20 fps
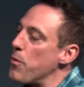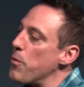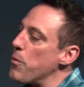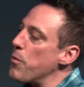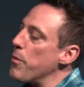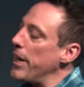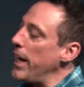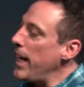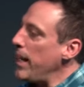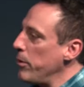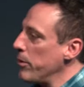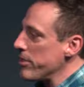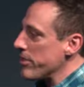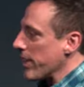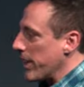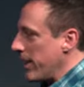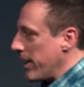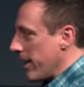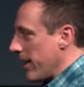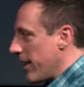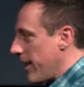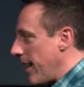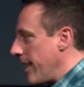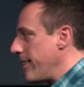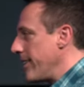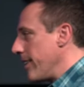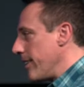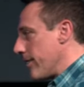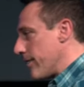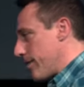When I was a kid, I
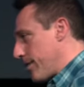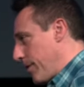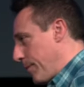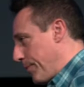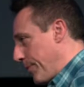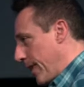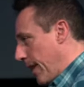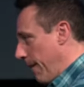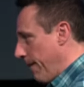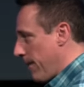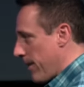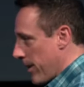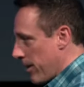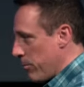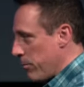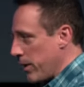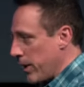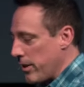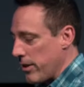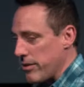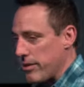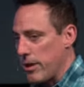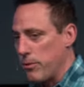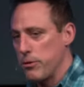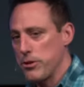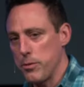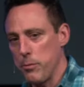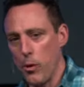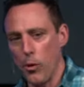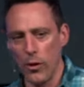didn't, because I
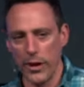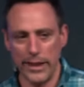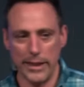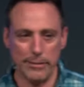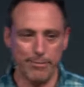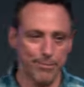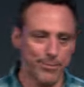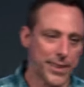was a boy.